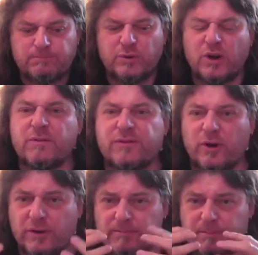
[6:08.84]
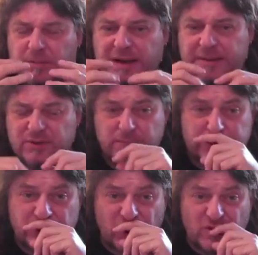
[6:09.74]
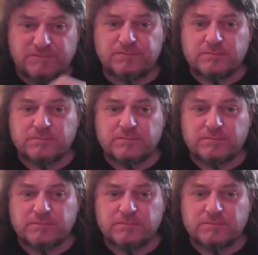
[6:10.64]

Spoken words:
But up front, my lips and my tongue,